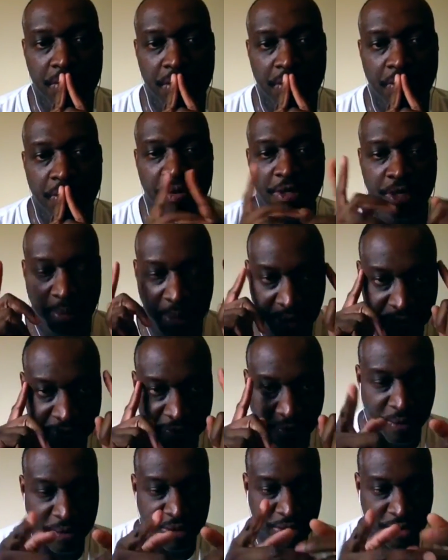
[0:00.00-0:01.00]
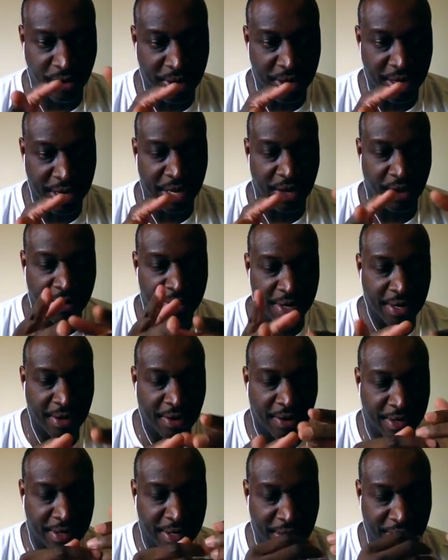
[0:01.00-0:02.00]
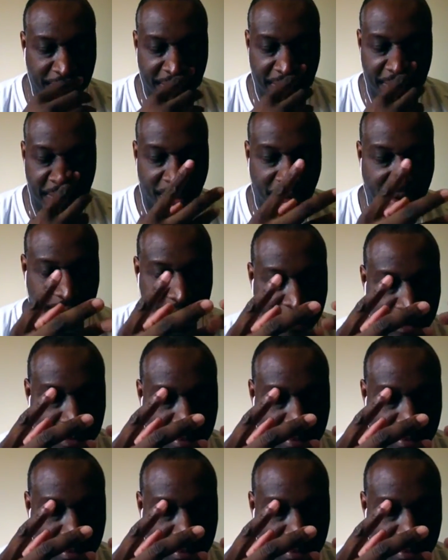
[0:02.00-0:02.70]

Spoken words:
We want you to be able to focus on